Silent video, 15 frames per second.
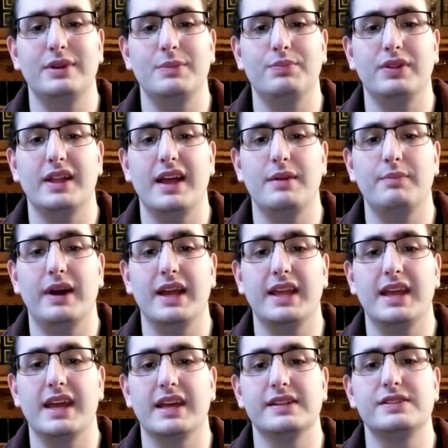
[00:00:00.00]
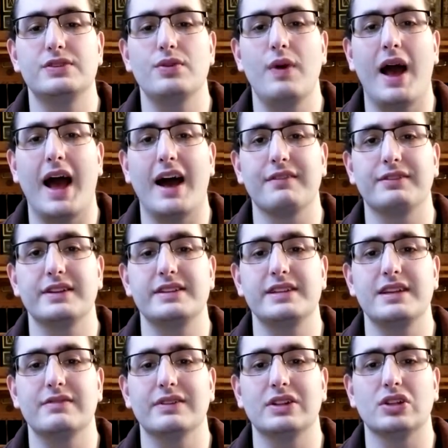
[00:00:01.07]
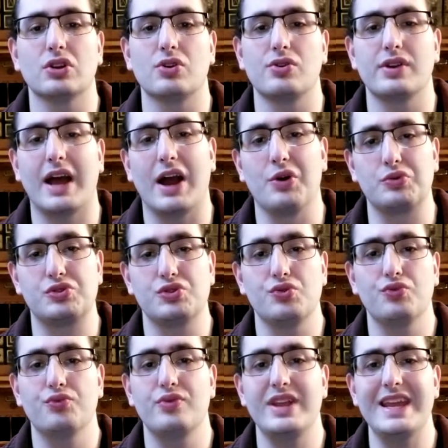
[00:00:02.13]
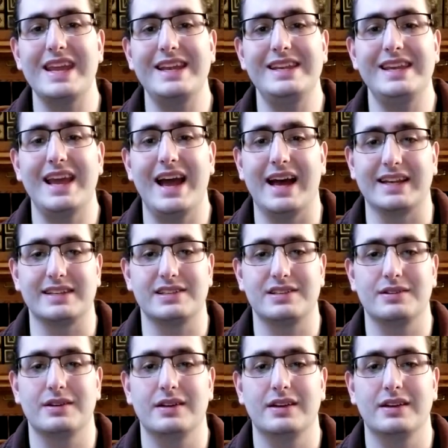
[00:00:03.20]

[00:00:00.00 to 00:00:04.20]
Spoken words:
played by kids who haven't even learned how to read yet.